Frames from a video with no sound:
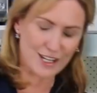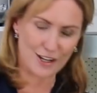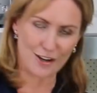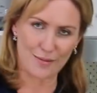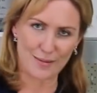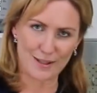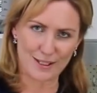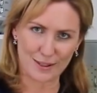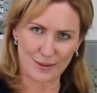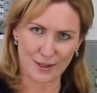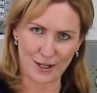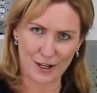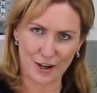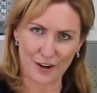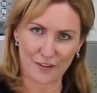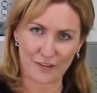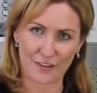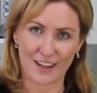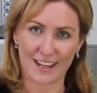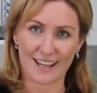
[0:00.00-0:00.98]
Tiramisu and
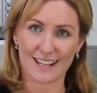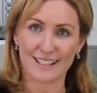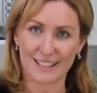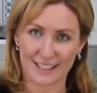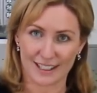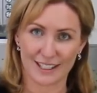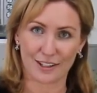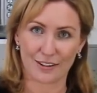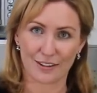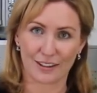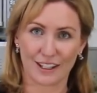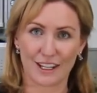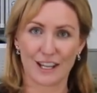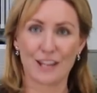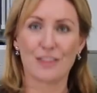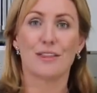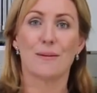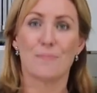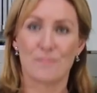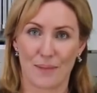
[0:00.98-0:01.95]
coffee is
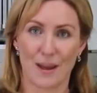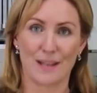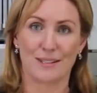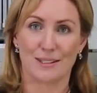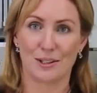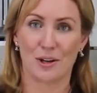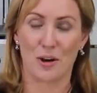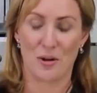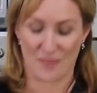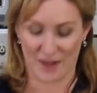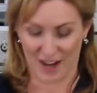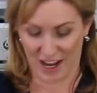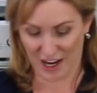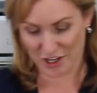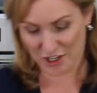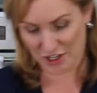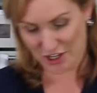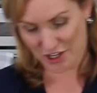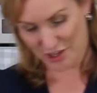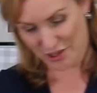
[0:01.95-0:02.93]
literally the best
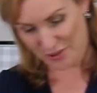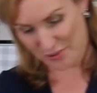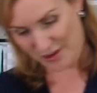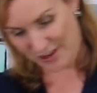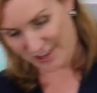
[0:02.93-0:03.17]
combination in the